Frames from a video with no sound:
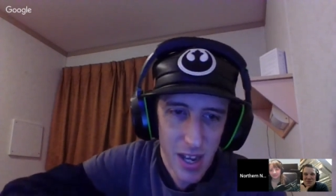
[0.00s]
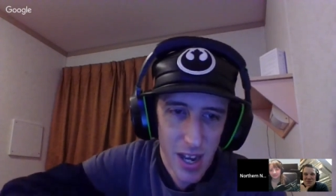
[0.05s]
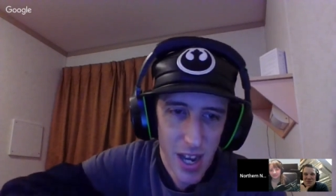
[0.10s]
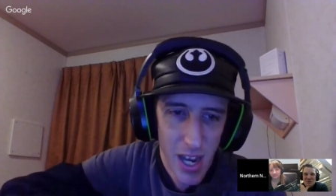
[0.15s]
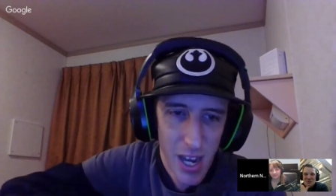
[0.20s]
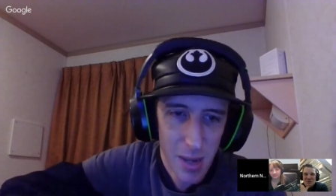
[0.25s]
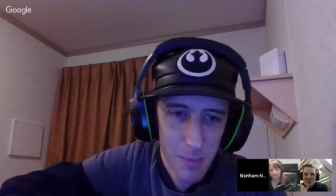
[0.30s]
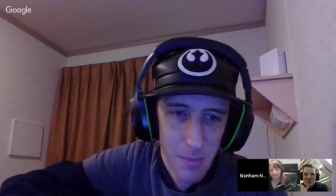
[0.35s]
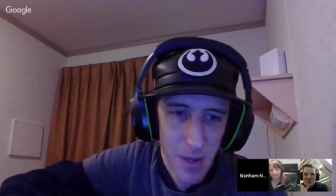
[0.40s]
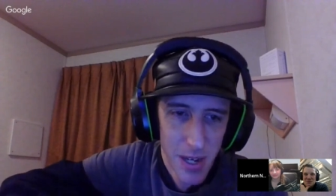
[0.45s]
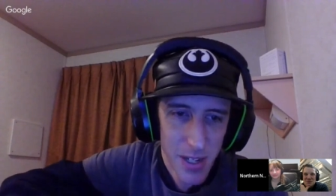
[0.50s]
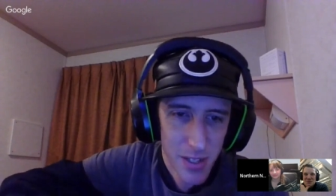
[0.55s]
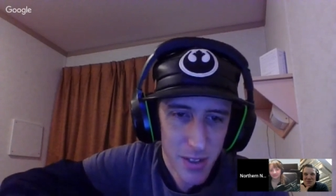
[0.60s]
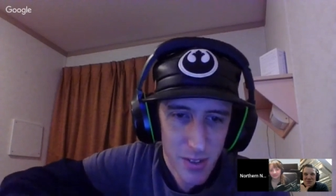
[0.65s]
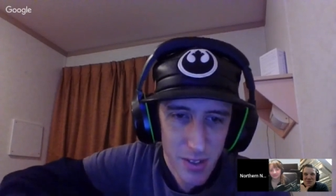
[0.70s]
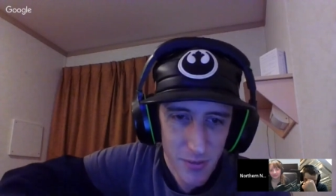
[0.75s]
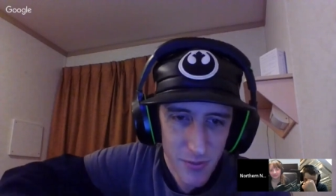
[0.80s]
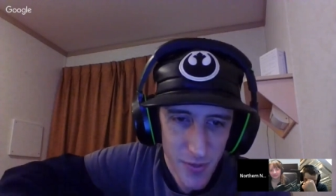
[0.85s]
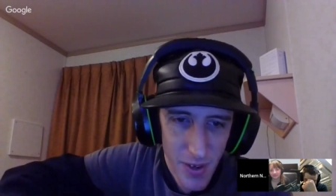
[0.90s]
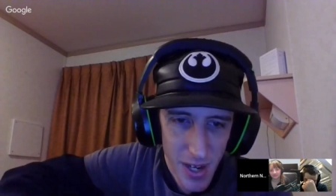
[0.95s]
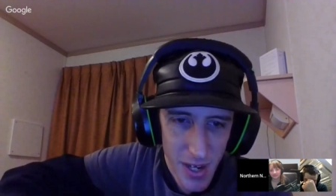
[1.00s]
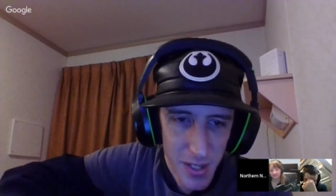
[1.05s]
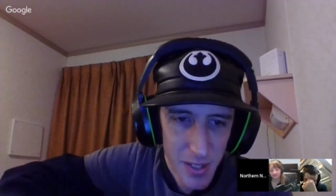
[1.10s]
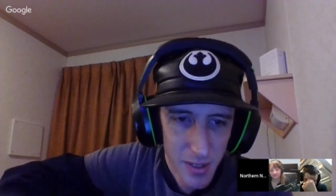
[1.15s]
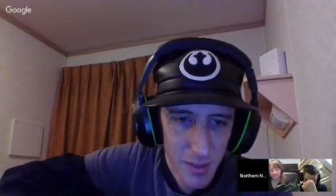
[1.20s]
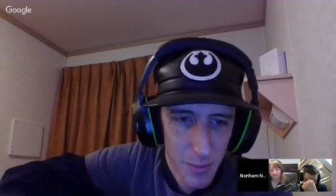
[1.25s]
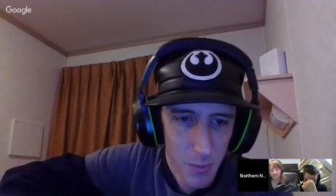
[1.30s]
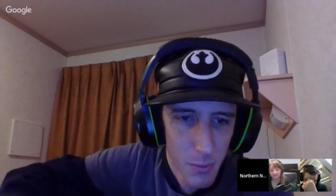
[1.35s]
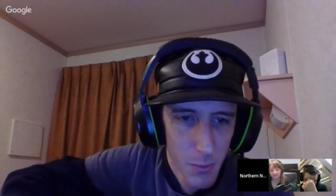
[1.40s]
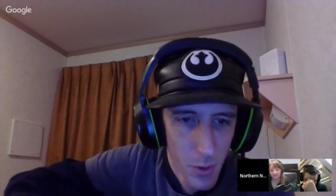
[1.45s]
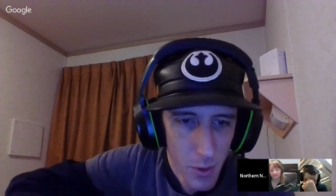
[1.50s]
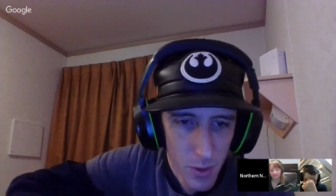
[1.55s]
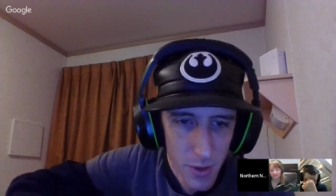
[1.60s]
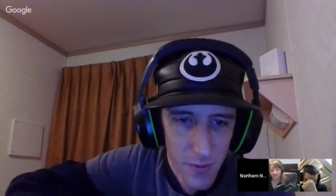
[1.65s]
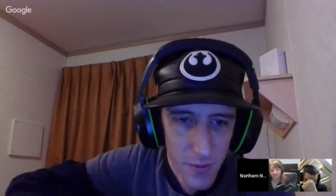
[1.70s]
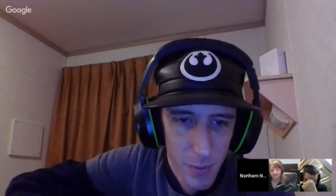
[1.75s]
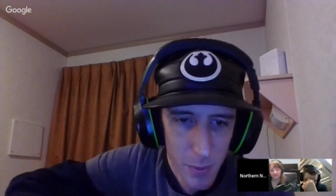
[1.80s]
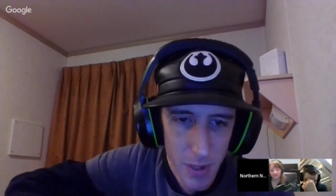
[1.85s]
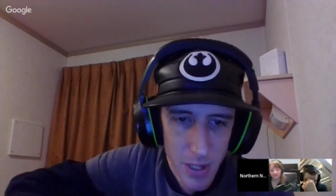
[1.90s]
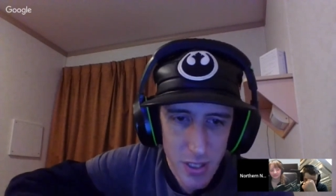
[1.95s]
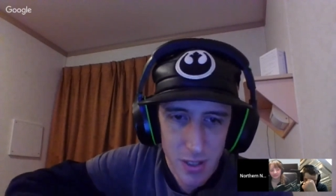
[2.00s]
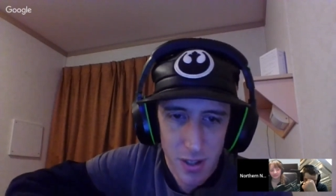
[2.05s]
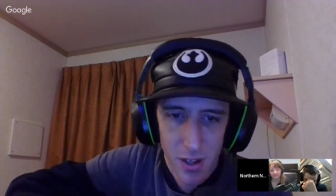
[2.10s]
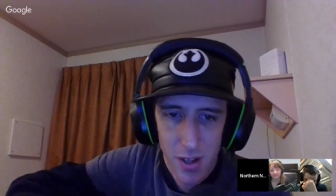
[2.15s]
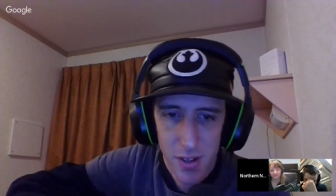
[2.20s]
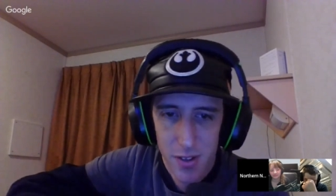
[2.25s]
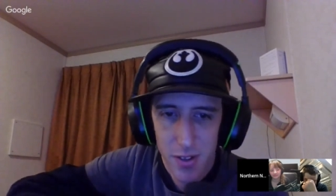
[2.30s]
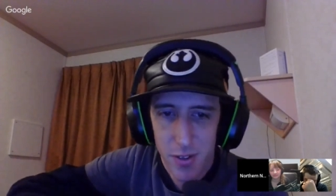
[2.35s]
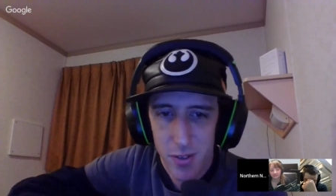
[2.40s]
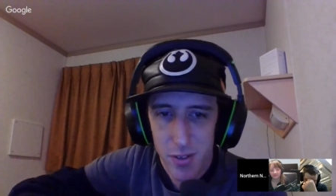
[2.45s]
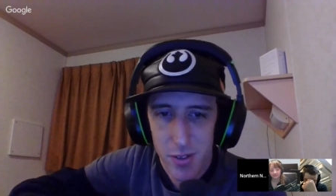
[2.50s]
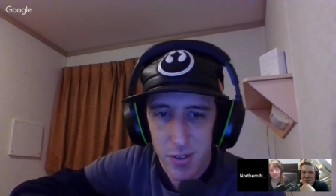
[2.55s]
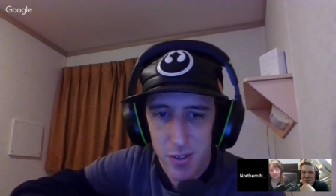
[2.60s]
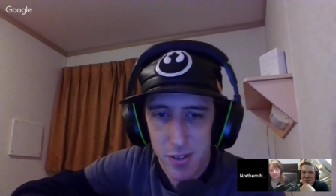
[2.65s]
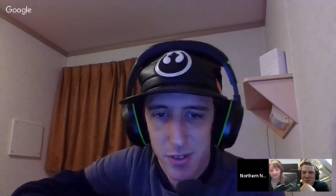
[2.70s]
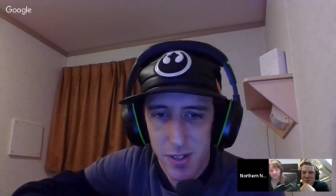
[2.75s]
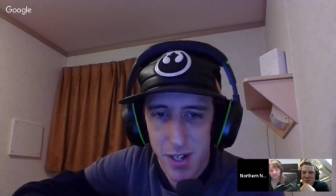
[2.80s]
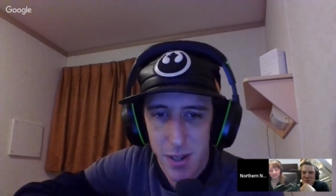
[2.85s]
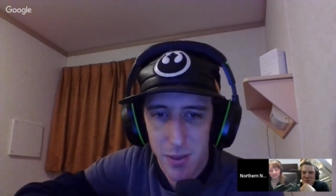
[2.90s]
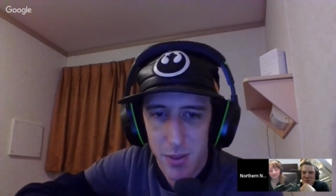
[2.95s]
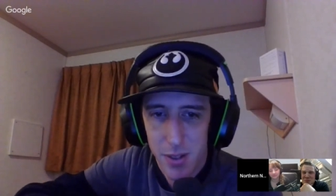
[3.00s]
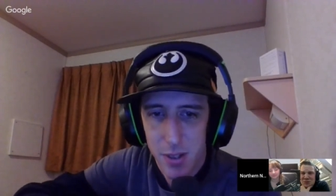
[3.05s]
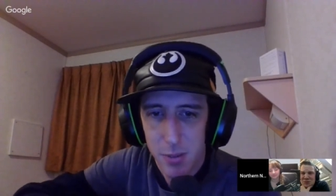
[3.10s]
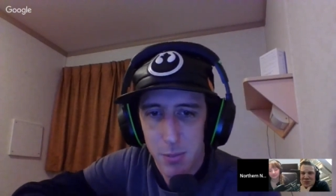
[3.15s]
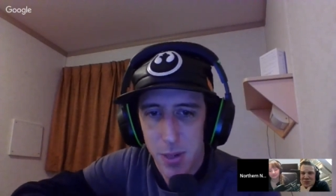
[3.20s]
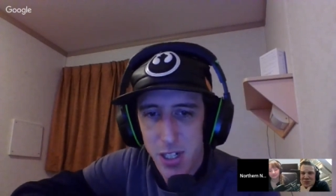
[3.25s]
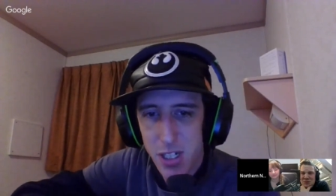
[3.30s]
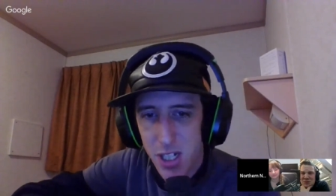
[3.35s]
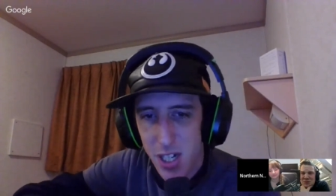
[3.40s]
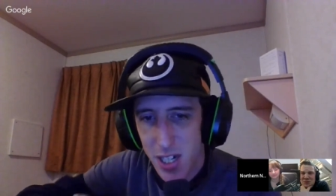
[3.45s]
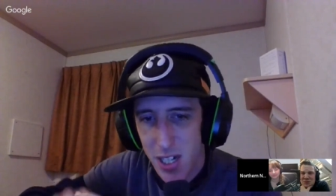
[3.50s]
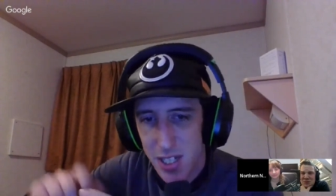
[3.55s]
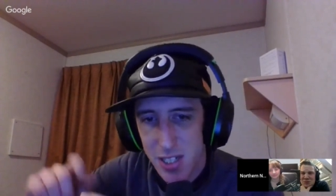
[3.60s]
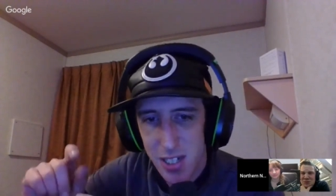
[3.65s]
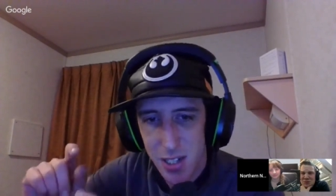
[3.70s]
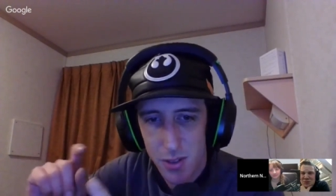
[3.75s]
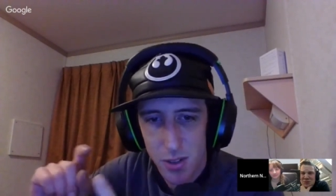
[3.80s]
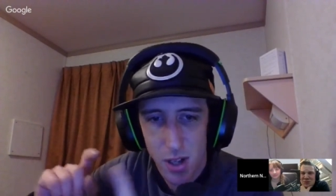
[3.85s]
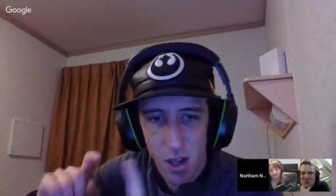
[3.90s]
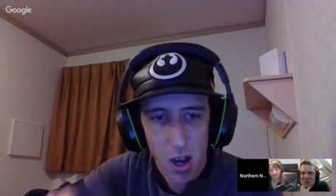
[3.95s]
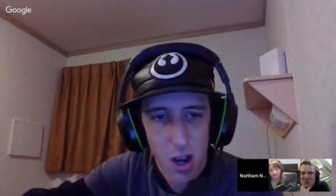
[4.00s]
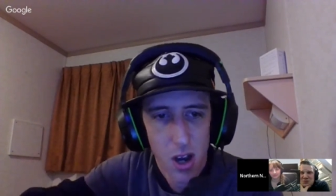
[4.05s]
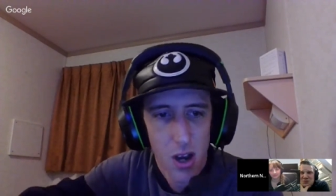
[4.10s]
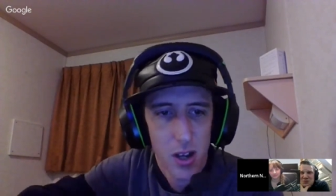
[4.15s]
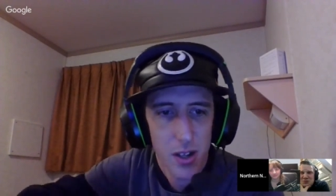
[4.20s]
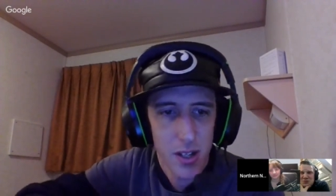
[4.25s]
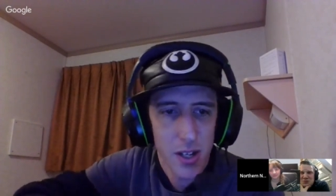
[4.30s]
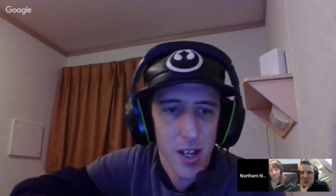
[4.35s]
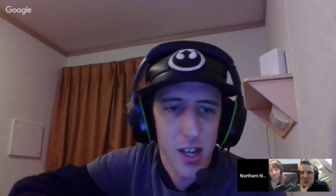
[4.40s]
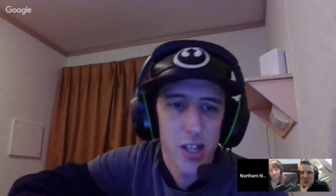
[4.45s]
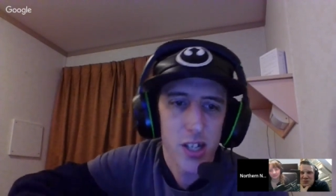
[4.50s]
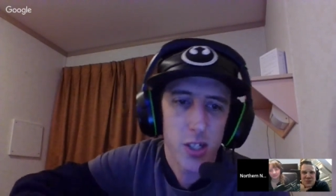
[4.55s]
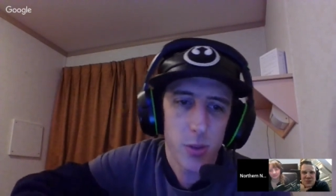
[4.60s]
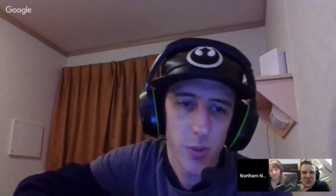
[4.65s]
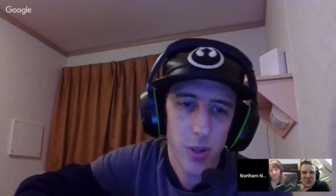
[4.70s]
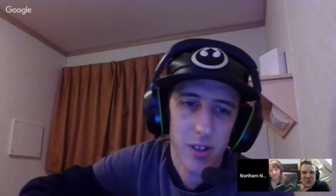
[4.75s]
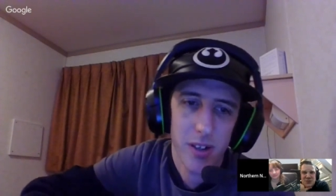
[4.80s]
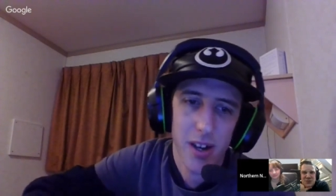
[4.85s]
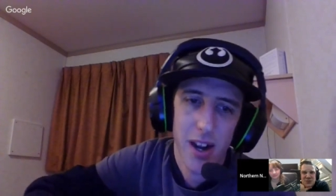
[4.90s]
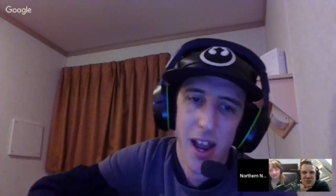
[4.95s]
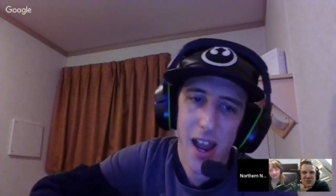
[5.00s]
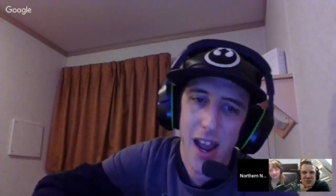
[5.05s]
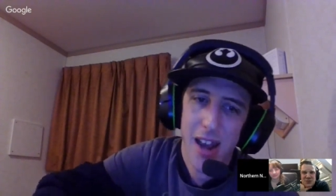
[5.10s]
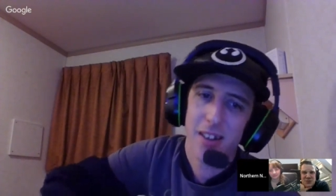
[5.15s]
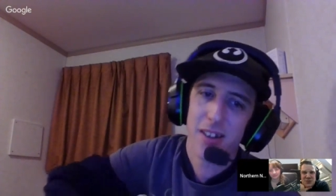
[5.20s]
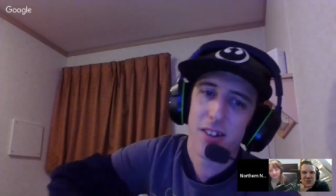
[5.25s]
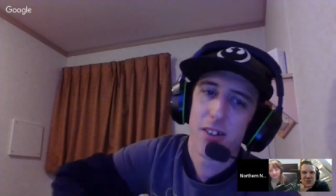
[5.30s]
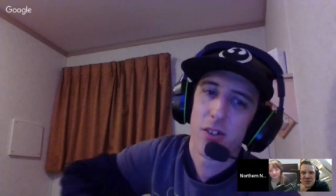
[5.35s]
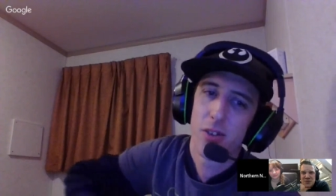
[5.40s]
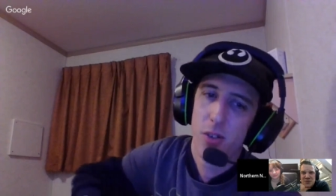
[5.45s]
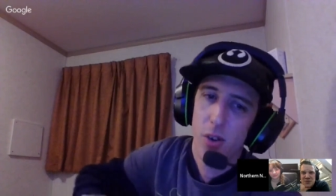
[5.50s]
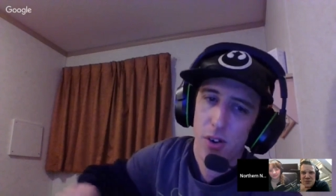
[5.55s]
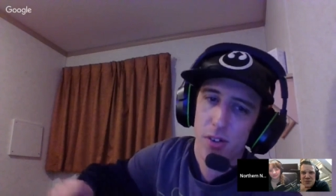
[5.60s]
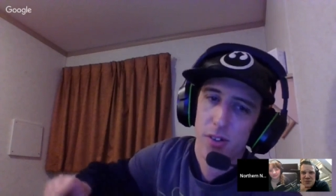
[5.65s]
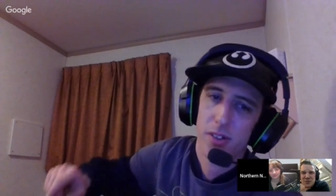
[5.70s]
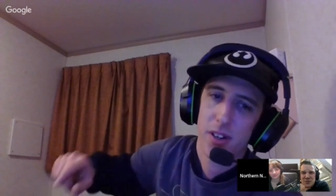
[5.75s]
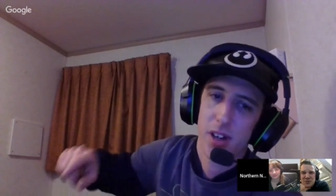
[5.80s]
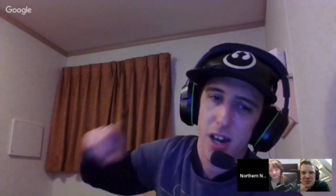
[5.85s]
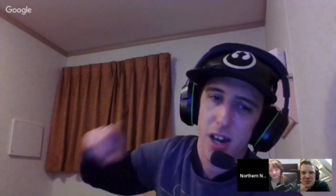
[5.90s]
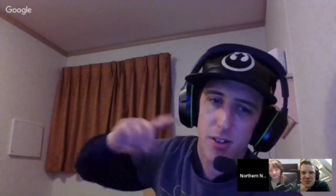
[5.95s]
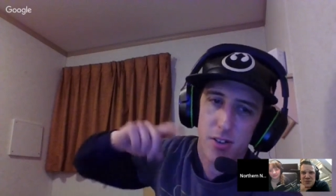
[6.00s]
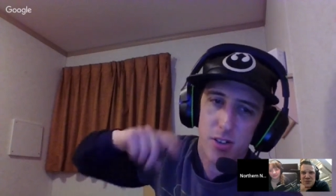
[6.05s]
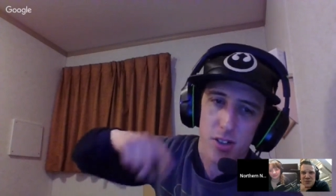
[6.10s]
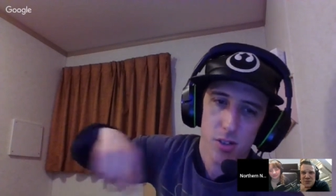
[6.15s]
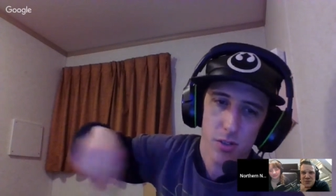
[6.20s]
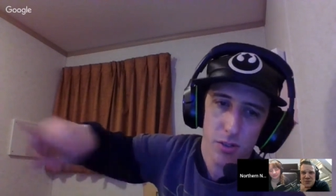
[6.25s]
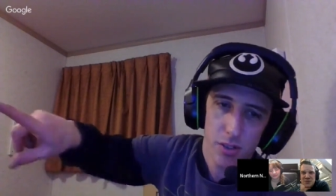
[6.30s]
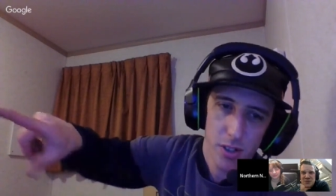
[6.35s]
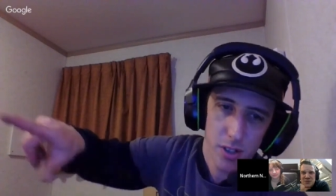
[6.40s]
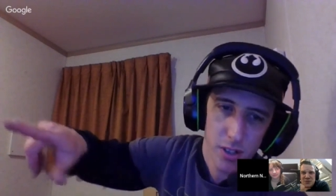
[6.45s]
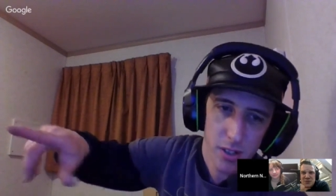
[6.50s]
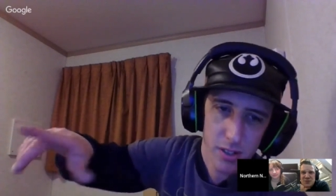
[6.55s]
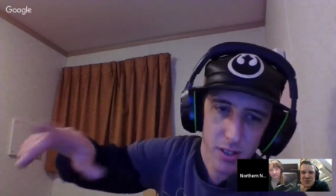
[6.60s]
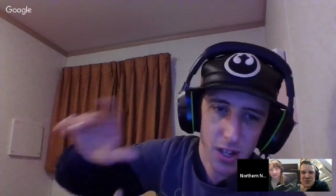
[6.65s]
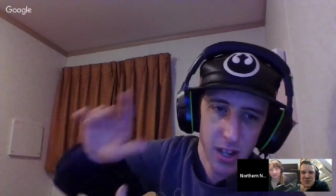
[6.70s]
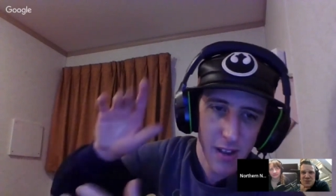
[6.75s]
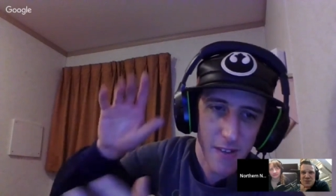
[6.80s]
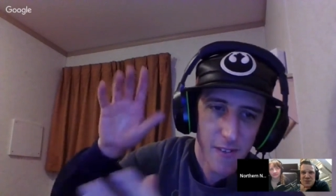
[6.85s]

And you can find more information on the Northern Nerd Network by checking us out on Twitter at Northern_Nerd,